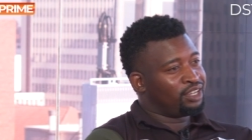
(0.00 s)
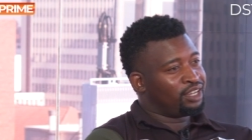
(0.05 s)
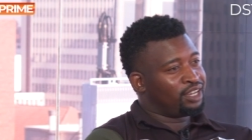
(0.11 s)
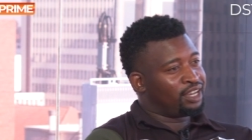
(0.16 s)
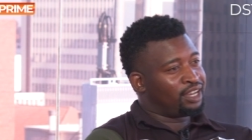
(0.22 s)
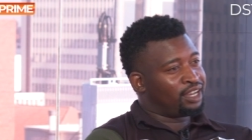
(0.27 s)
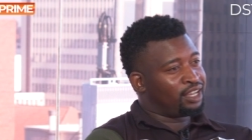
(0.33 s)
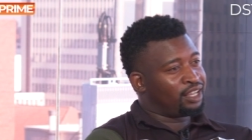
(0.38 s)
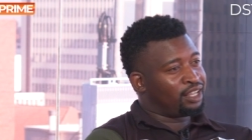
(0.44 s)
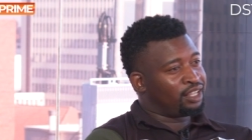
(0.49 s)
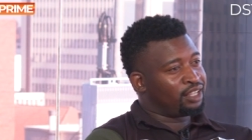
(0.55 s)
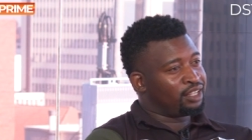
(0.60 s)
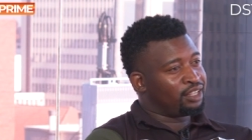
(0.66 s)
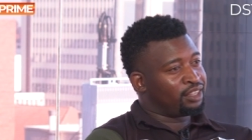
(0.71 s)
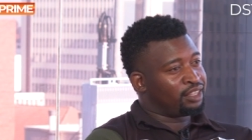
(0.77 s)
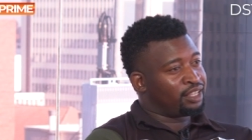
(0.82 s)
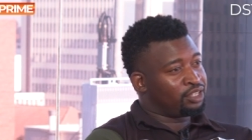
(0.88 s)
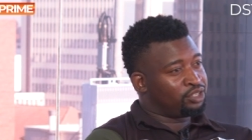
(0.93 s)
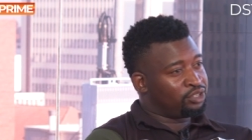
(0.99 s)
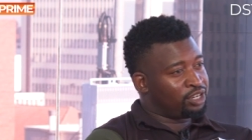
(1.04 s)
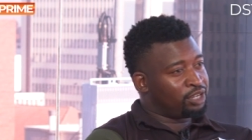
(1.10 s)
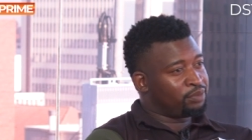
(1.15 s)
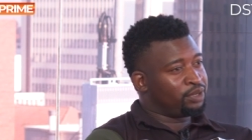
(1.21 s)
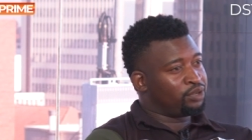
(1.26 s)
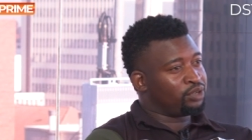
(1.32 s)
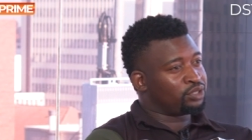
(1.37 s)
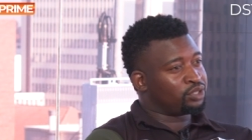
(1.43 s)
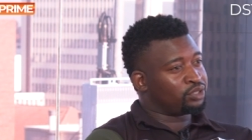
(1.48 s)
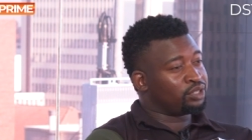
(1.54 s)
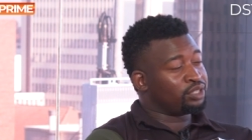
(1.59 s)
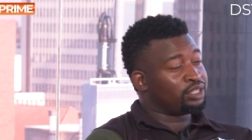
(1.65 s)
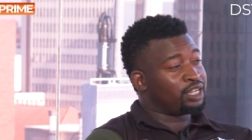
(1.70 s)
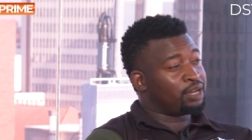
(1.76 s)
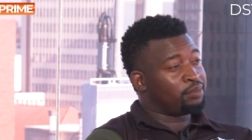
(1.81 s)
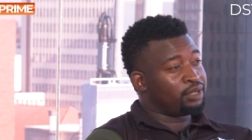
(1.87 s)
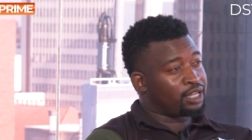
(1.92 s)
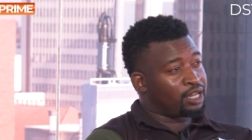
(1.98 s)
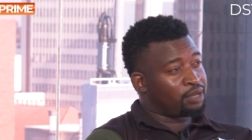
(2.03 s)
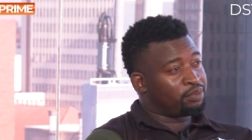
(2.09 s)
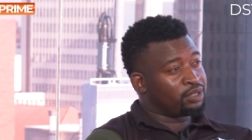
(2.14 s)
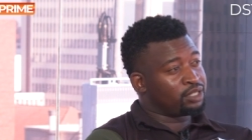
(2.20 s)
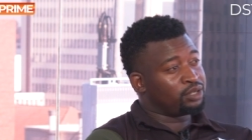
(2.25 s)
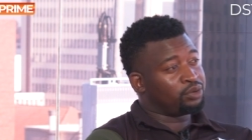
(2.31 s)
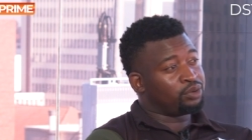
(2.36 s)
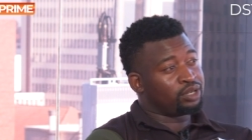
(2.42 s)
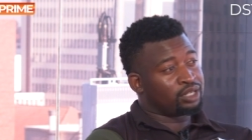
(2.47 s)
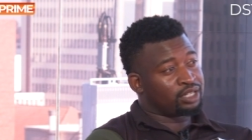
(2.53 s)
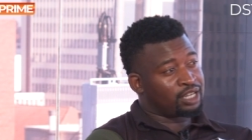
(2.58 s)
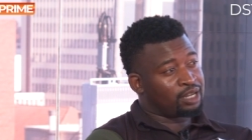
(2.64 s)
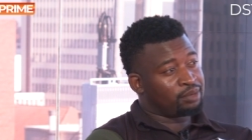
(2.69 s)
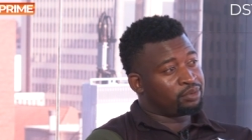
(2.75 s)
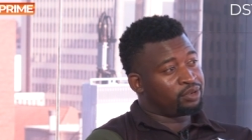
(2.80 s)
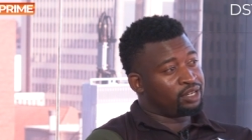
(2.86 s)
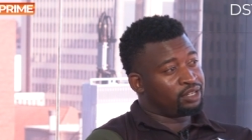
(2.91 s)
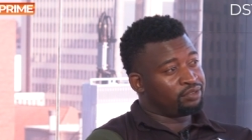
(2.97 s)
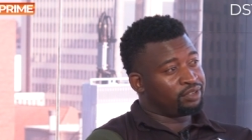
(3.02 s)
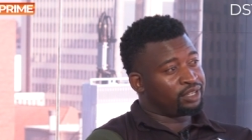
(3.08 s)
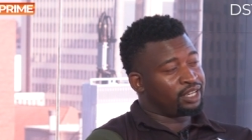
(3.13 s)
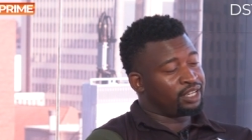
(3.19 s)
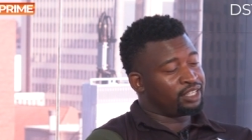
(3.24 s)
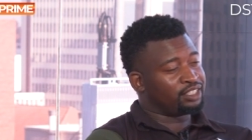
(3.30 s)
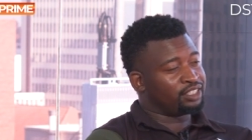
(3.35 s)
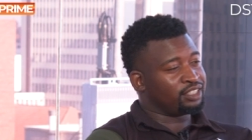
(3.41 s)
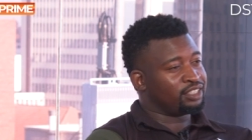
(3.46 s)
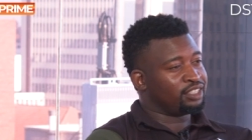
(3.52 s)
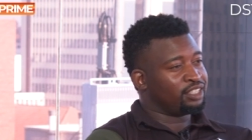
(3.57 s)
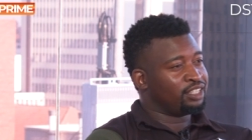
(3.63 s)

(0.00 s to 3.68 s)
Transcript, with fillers: Uh, that tournament was also doubling up as a World Cup qualification,